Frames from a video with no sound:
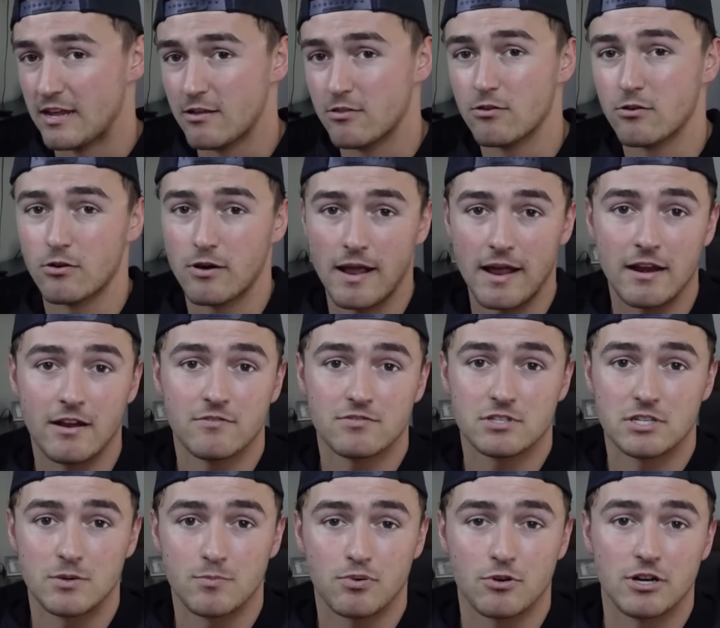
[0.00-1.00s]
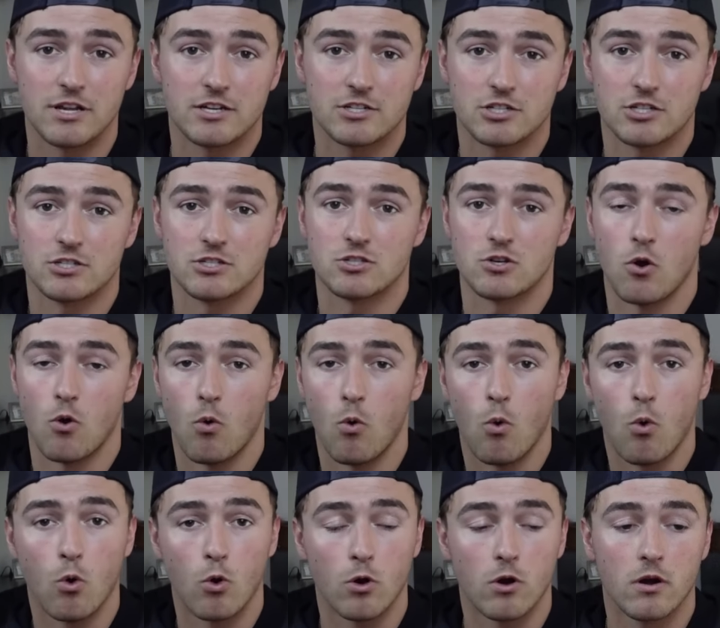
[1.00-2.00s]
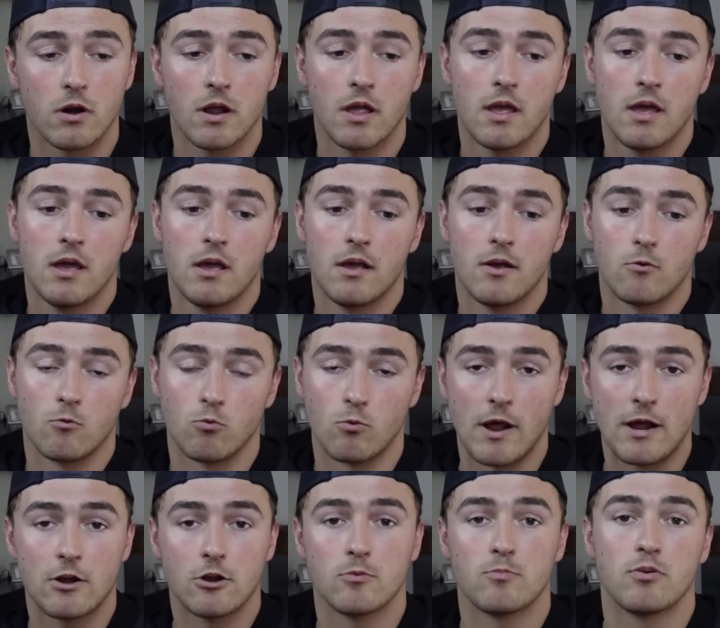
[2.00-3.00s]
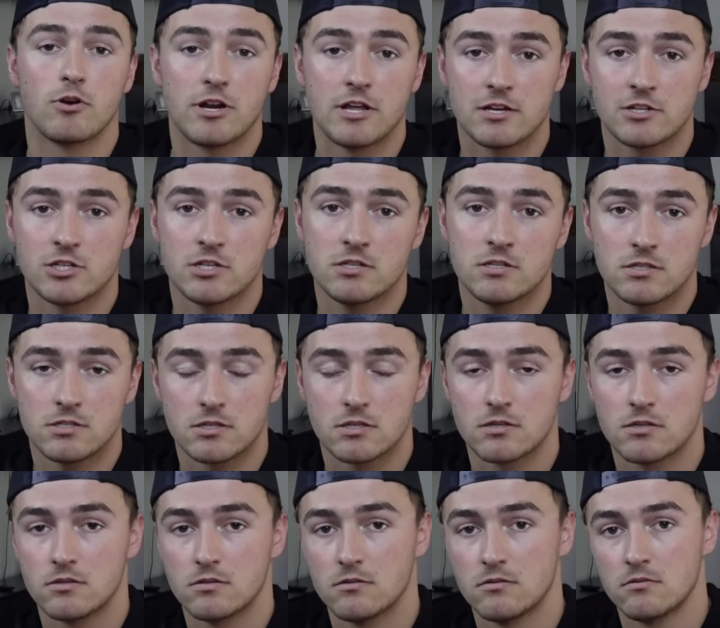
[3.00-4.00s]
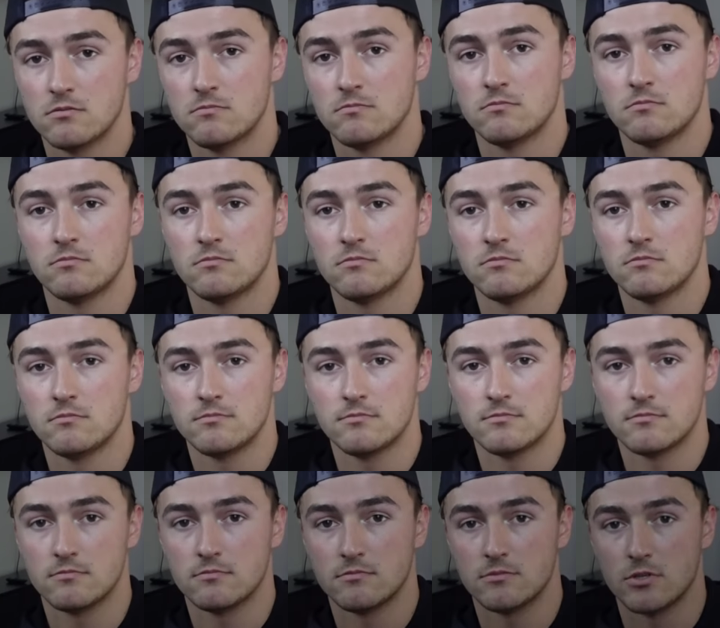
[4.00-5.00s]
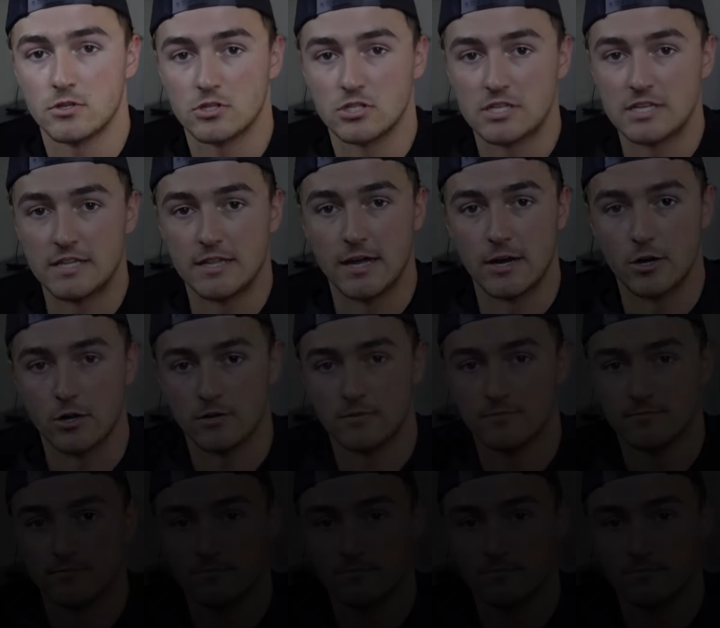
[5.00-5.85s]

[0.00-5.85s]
either NFC predictions or record predictions. See you later.